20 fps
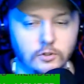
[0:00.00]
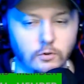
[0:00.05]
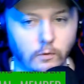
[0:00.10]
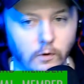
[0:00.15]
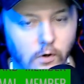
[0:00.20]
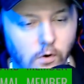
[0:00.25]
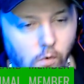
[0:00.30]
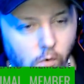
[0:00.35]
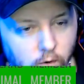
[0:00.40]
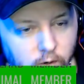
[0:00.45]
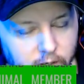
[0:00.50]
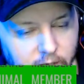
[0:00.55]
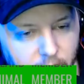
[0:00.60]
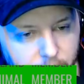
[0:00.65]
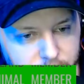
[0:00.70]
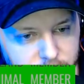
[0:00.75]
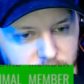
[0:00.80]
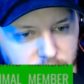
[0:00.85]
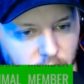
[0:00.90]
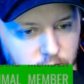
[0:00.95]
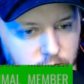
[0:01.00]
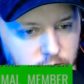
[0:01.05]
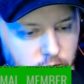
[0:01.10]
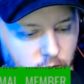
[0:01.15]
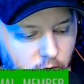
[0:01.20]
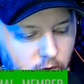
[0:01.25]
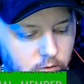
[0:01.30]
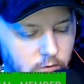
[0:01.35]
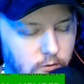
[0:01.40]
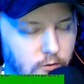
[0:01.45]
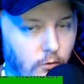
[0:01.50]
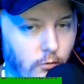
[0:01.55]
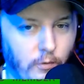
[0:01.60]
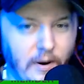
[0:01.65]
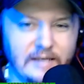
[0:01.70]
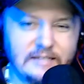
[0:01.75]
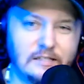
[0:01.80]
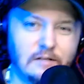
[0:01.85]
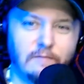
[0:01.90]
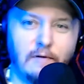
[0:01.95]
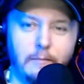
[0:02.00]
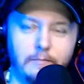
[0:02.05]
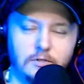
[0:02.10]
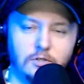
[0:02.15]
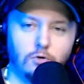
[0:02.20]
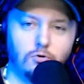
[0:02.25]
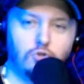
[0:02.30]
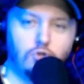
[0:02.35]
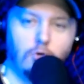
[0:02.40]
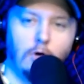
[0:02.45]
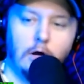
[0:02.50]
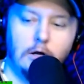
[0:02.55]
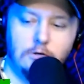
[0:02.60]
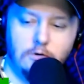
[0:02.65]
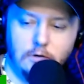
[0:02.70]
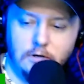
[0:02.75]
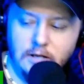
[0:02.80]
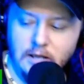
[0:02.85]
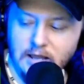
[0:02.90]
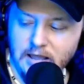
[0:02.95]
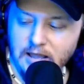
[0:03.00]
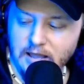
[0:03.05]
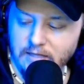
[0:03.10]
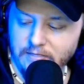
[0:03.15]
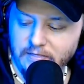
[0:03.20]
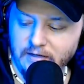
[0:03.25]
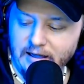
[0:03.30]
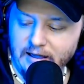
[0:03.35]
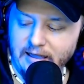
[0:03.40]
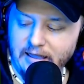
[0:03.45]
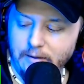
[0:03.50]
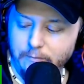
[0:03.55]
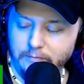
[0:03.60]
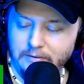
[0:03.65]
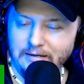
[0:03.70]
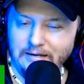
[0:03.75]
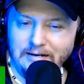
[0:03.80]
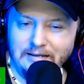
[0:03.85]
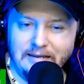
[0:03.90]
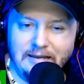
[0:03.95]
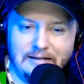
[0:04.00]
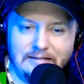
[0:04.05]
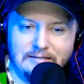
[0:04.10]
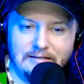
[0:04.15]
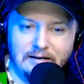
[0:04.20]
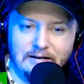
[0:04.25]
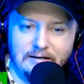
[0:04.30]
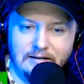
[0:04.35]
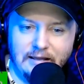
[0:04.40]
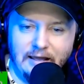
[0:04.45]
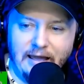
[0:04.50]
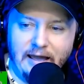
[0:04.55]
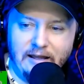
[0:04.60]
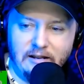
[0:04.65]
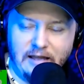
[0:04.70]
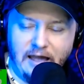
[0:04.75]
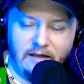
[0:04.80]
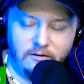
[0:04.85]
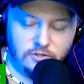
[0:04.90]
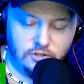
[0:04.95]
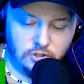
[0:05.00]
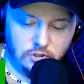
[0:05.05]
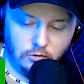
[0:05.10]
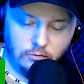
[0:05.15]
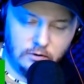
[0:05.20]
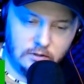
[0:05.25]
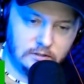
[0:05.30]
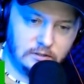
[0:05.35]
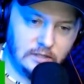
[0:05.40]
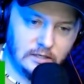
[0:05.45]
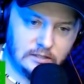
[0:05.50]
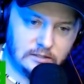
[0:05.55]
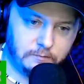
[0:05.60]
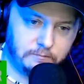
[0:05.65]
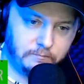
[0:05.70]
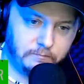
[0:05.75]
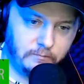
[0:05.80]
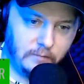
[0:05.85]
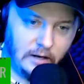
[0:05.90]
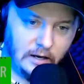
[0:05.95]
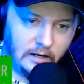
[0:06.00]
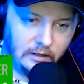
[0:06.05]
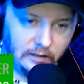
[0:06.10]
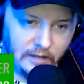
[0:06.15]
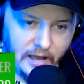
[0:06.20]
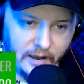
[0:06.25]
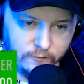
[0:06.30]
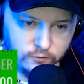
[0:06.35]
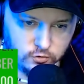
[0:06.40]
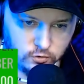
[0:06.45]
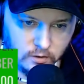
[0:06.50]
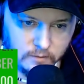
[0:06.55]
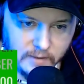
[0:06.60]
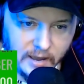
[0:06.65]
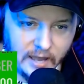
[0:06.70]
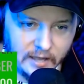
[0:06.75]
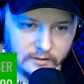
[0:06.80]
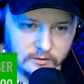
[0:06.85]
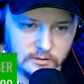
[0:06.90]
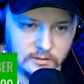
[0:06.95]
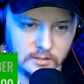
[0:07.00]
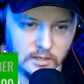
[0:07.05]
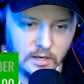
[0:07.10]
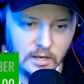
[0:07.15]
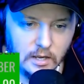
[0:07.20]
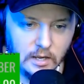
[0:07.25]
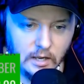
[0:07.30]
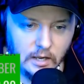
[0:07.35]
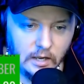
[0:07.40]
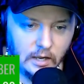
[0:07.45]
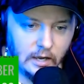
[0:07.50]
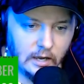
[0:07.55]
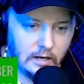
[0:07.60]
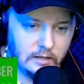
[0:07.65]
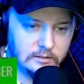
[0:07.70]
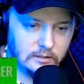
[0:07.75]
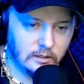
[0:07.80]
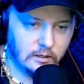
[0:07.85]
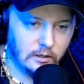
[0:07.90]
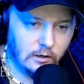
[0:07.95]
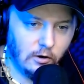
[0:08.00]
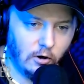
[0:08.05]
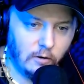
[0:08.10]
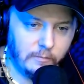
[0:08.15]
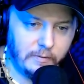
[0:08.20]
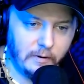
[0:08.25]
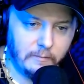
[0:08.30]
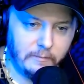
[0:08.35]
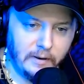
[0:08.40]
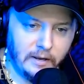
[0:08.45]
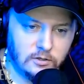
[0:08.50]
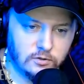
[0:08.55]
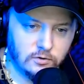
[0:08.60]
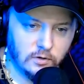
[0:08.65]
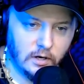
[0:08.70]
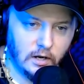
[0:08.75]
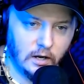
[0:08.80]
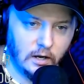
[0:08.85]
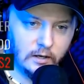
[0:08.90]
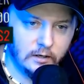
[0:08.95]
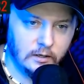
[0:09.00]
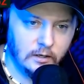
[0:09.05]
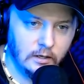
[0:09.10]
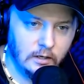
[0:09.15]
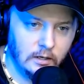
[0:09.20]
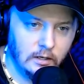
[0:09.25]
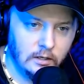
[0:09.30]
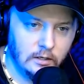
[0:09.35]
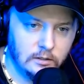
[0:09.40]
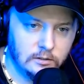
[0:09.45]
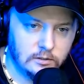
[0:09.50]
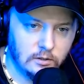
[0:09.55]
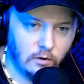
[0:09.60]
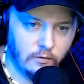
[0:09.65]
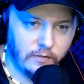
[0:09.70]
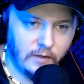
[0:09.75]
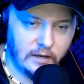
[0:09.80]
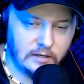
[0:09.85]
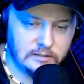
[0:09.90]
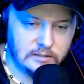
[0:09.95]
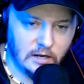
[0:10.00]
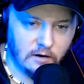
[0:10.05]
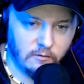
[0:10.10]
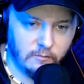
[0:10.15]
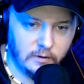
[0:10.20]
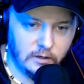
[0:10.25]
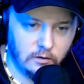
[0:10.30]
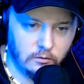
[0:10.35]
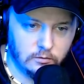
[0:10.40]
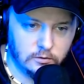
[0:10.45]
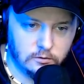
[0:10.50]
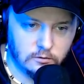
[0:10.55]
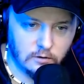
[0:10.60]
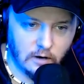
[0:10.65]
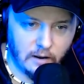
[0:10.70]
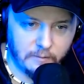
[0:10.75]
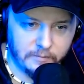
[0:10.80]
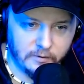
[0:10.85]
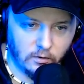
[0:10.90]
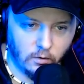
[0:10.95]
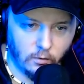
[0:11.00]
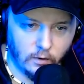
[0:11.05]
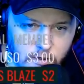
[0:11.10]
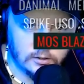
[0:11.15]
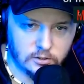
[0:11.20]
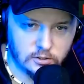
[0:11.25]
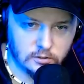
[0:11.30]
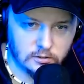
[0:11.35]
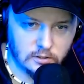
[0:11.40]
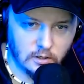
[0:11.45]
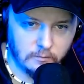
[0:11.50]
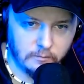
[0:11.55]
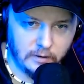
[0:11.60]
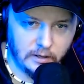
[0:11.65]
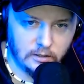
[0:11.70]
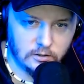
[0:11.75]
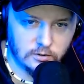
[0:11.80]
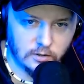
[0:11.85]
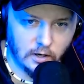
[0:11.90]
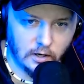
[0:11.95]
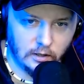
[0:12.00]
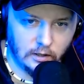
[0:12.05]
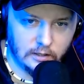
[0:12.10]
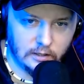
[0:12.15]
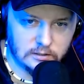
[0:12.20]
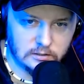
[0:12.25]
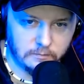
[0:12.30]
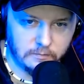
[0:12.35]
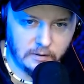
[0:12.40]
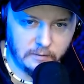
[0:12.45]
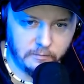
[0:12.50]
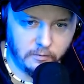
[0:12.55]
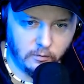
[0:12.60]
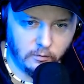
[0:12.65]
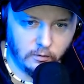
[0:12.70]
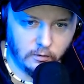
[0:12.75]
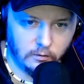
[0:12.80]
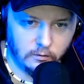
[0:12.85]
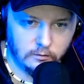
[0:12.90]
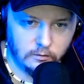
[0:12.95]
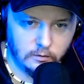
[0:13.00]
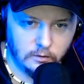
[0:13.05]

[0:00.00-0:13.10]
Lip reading: recording episode 200, the rest of episode 200, that I am going to get done as soon as this live stream ends. And it's going to go up on Patreon. So thanks to everybody who was dropping questions on Patreon. Lots of people were